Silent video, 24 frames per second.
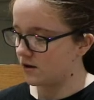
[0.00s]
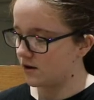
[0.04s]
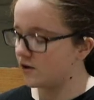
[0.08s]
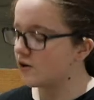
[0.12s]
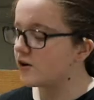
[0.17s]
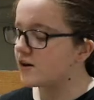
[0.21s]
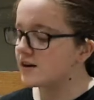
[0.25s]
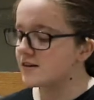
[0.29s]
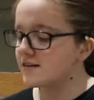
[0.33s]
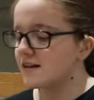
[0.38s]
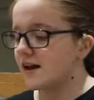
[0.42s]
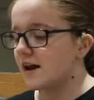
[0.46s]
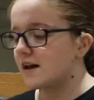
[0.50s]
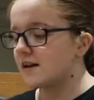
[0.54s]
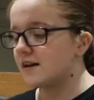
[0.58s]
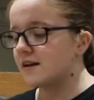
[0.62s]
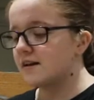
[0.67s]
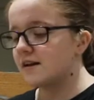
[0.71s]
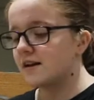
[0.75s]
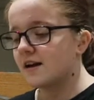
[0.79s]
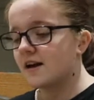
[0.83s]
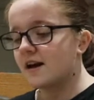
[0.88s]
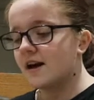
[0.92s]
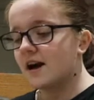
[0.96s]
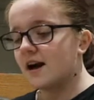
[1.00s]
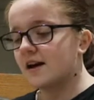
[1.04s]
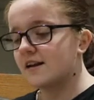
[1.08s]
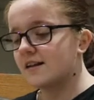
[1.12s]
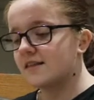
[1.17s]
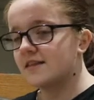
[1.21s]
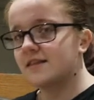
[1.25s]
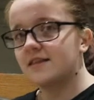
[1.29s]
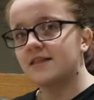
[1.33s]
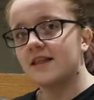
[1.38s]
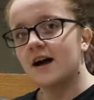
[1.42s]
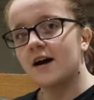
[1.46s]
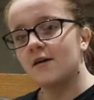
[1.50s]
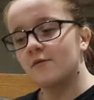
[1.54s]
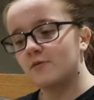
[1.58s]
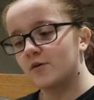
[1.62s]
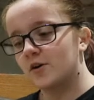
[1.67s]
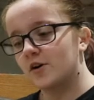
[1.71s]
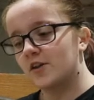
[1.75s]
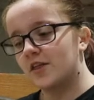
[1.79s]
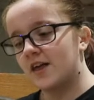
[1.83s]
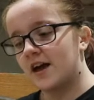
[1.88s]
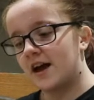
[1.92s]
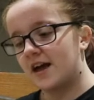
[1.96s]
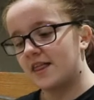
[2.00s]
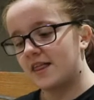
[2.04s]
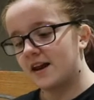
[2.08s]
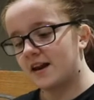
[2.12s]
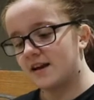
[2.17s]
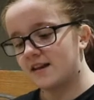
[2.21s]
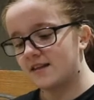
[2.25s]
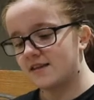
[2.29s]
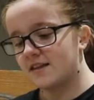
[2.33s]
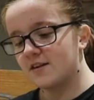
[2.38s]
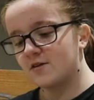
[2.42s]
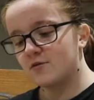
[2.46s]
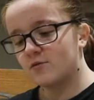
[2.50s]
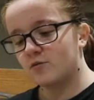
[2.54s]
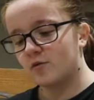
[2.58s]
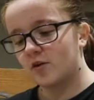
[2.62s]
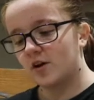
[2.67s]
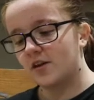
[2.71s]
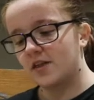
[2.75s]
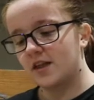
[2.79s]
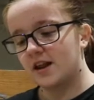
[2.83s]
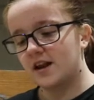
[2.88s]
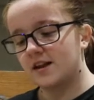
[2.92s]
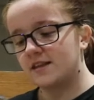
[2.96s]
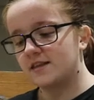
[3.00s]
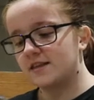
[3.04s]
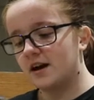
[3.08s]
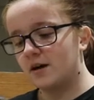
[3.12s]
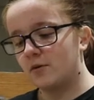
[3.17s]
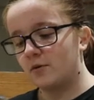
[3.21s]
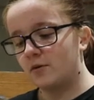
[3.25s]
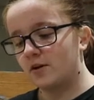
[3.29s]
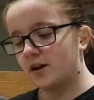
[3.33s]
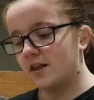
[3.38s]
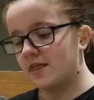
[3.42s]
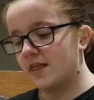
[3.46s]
No, because I did that row there, then I did this row, and then I did that one,